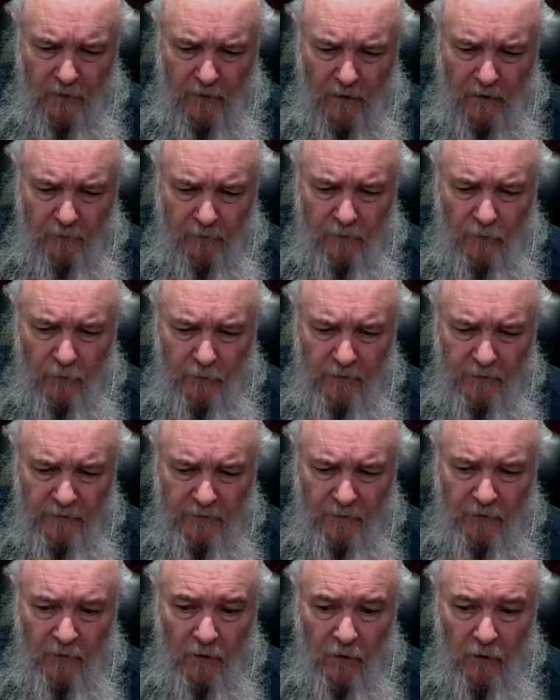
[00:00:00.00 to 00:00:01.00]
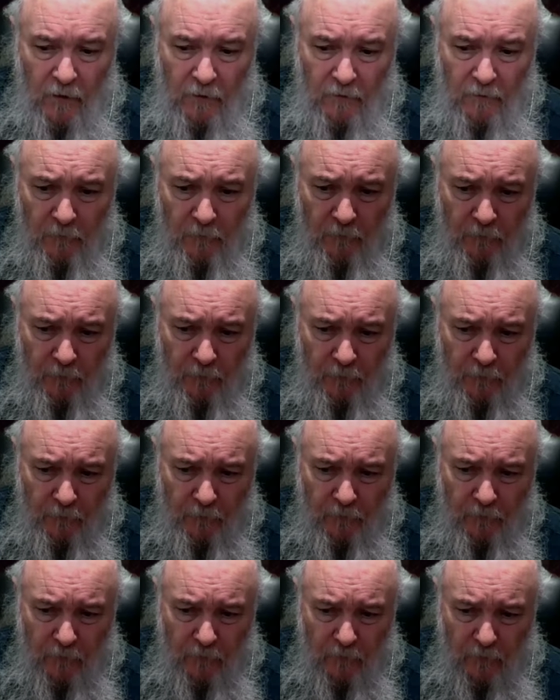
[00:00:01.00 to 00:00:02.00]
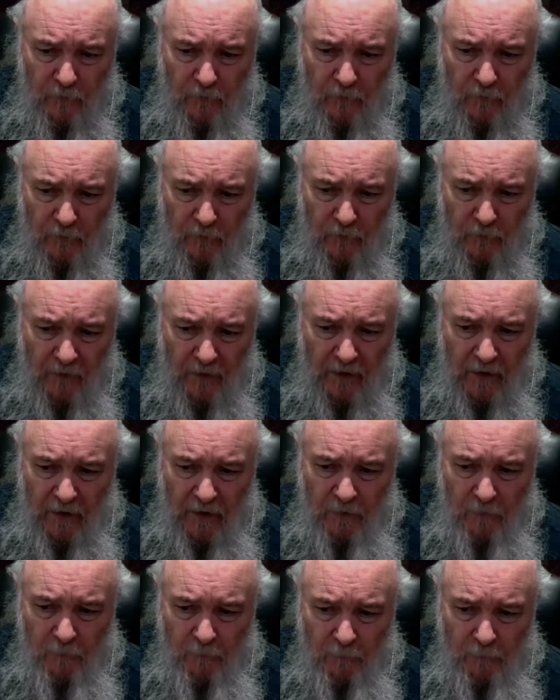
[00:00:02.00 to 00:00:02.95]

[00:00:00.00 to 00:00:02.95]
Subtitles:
I've always thought that